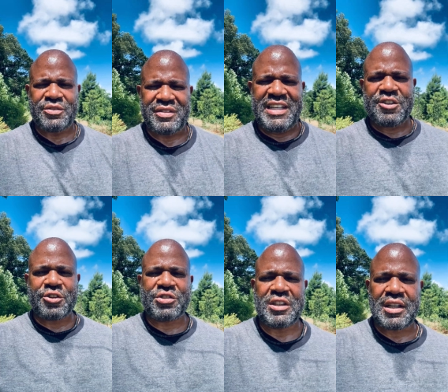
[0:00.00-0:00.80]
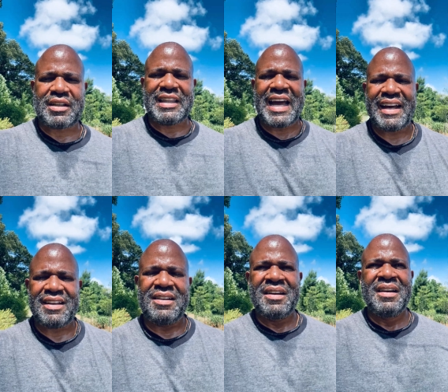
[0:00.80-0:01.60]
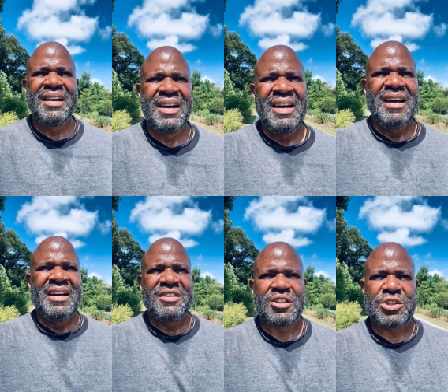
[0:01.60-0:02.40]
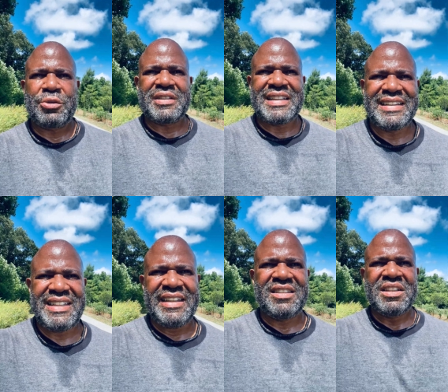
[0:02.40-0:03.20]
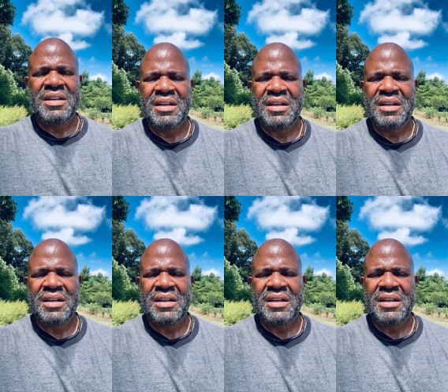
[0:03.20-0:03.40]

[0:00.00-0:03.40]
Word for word: teachers look like the students they teach.